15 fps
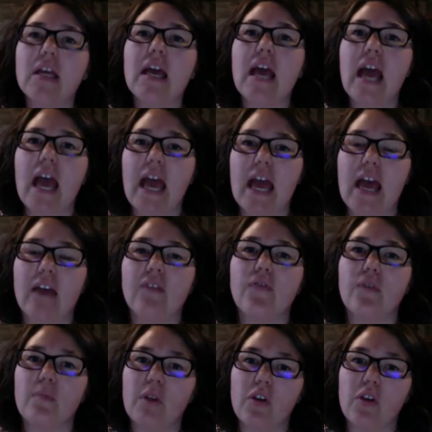And
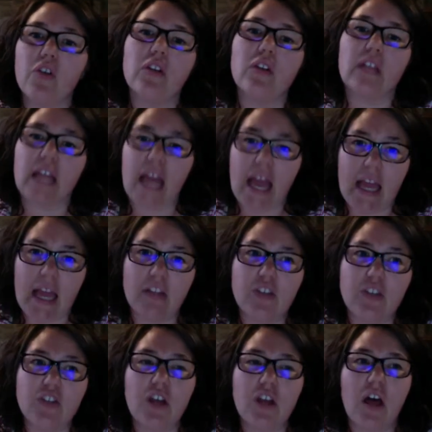from an early
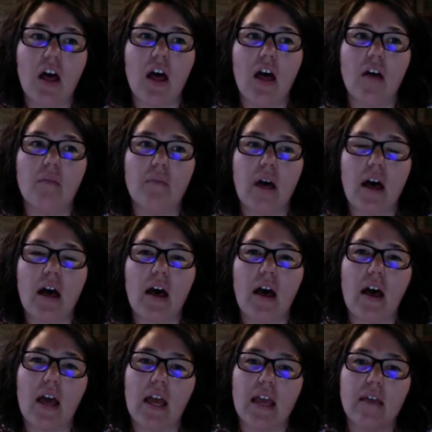age,
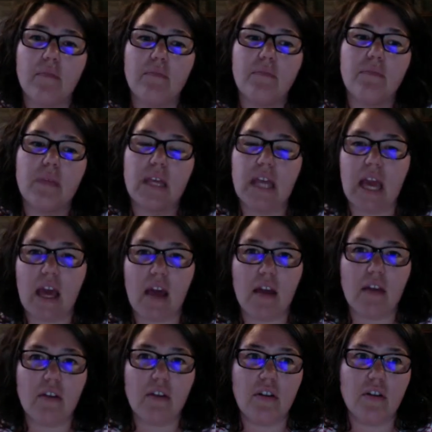I began